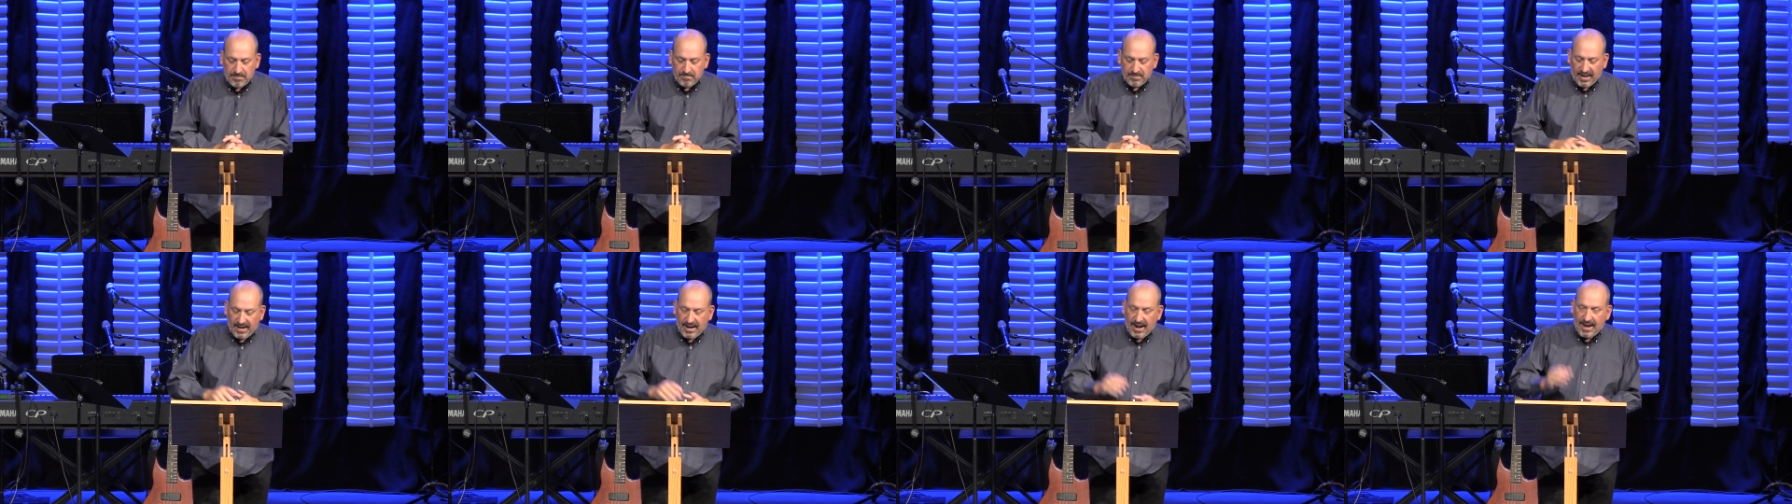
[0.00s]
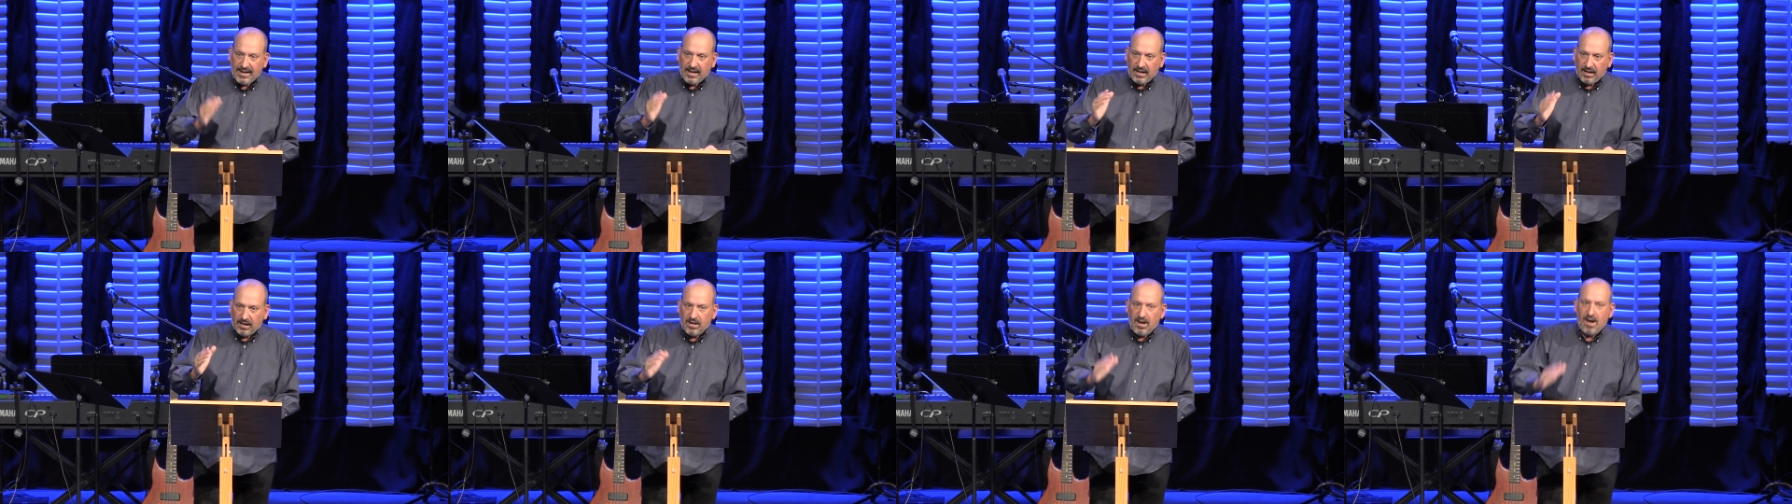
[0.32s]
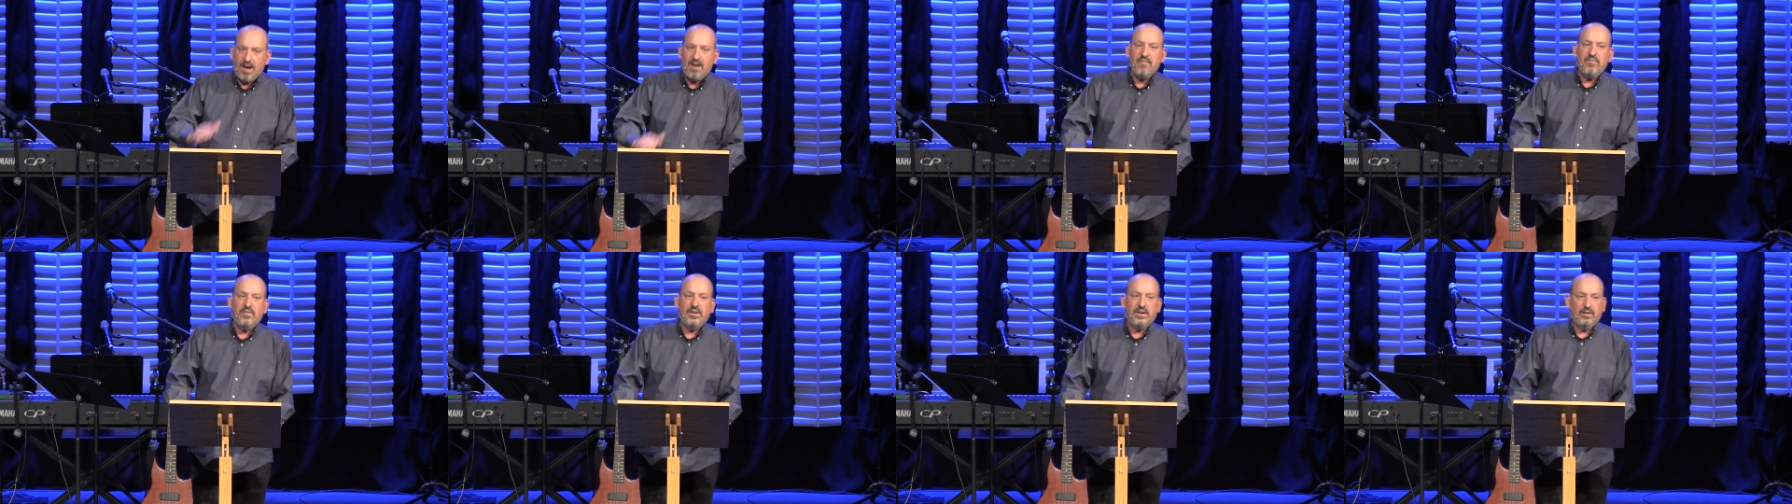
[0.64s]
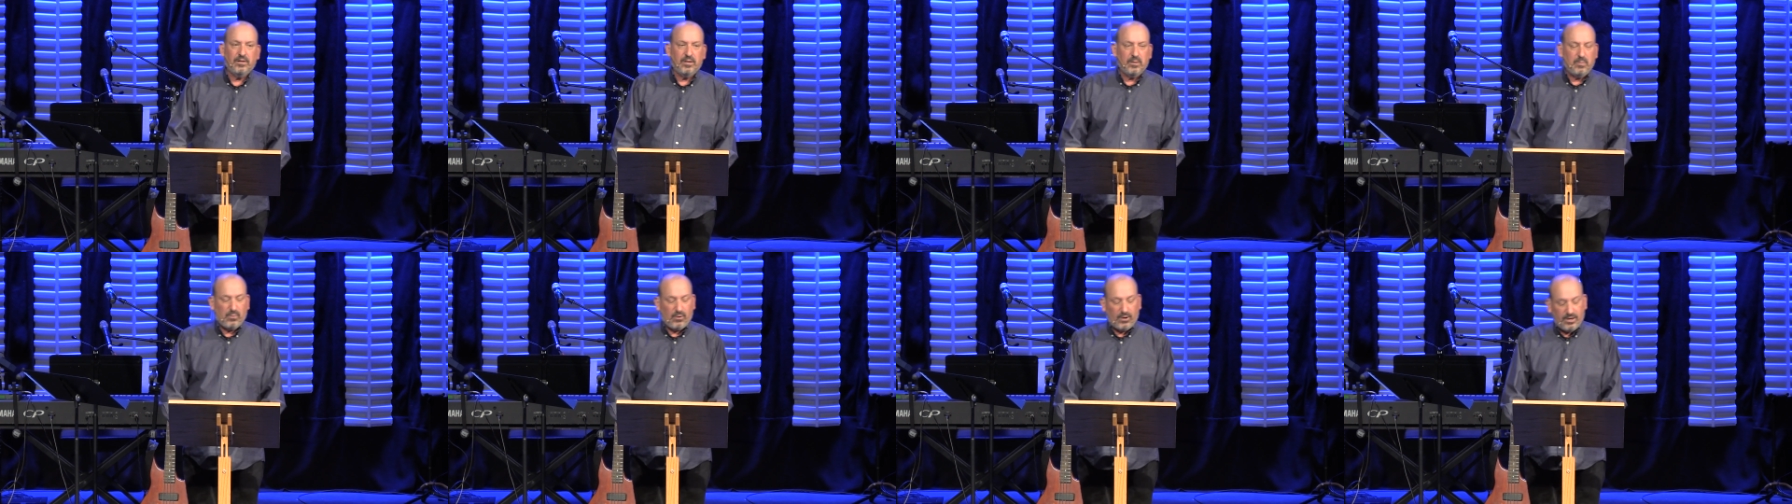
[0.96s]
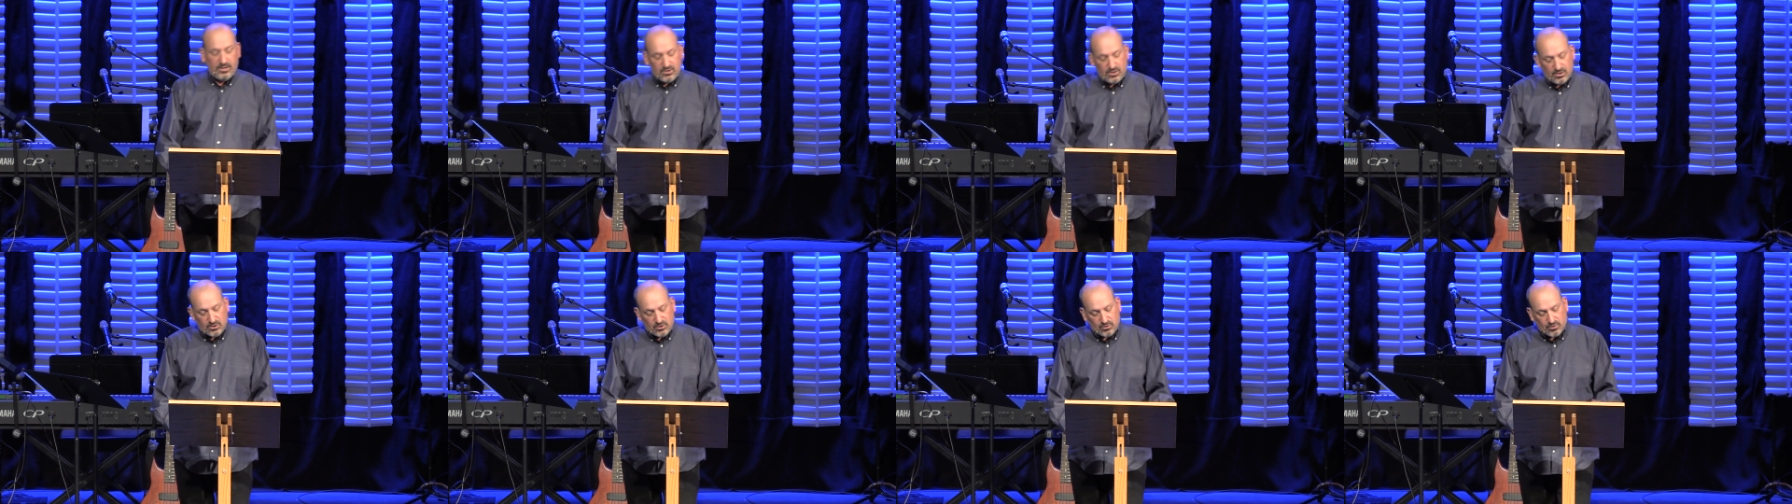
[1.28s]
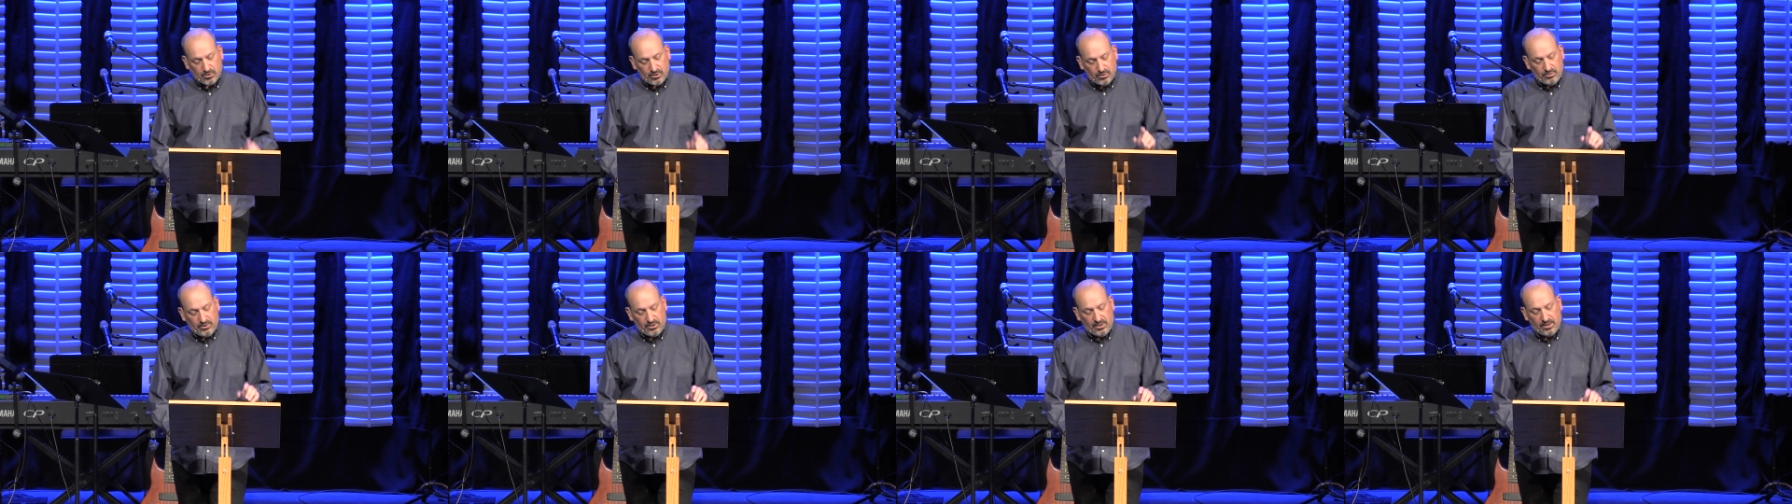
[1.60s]
And I can confidently preach this
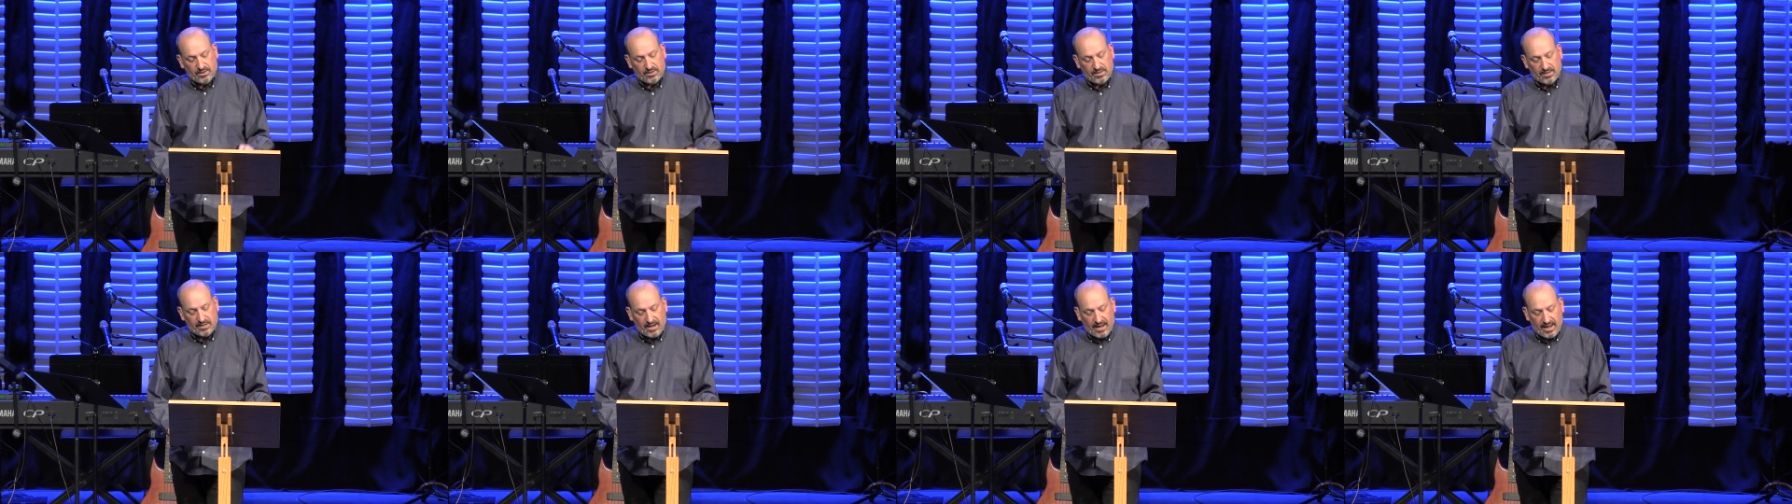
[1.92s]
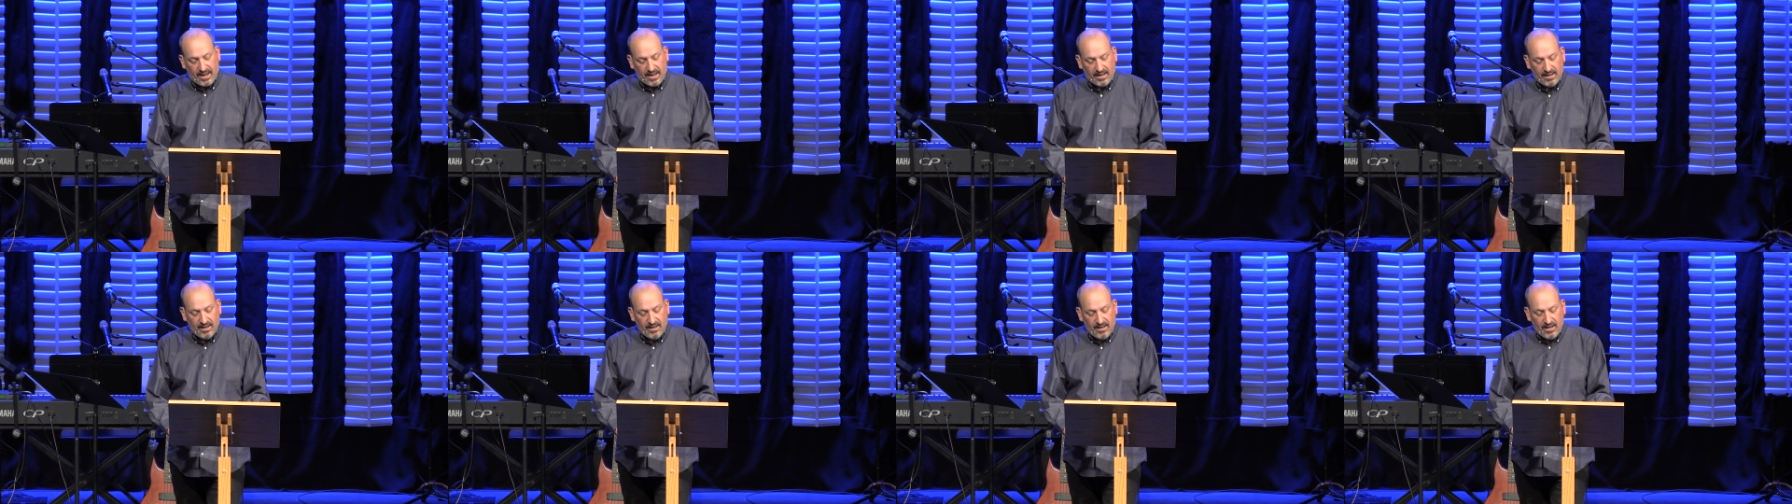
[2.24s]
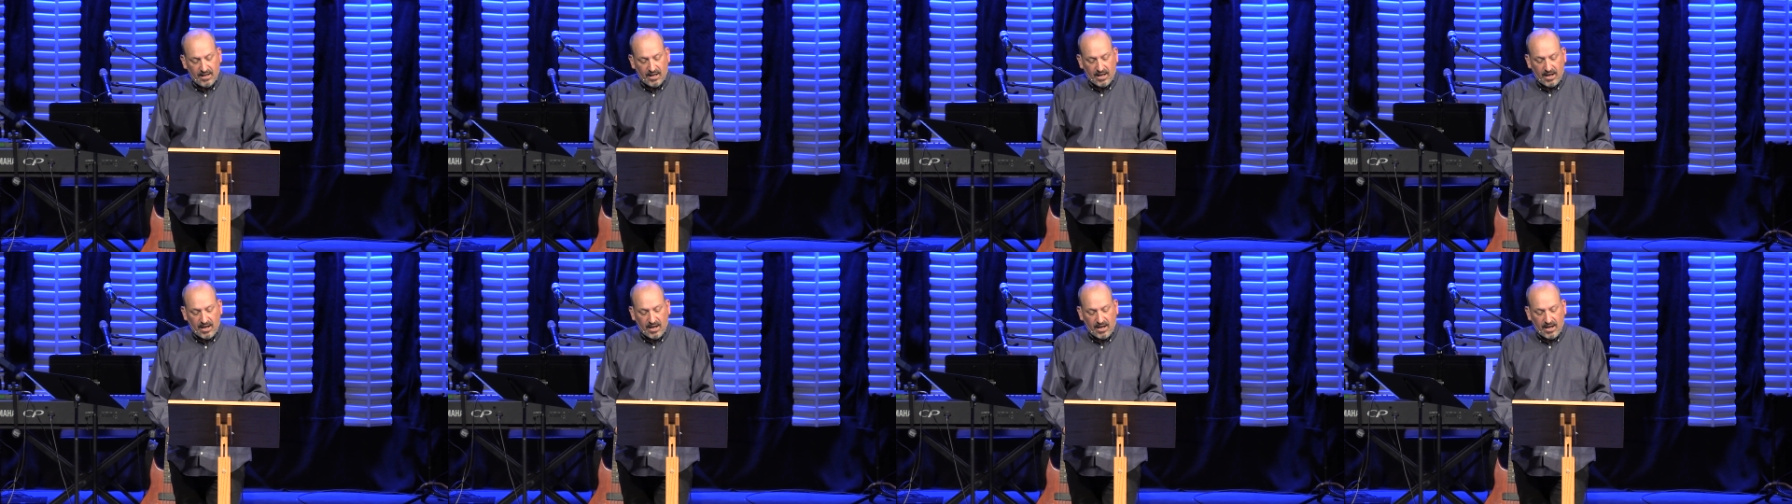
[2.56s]
truth to you today,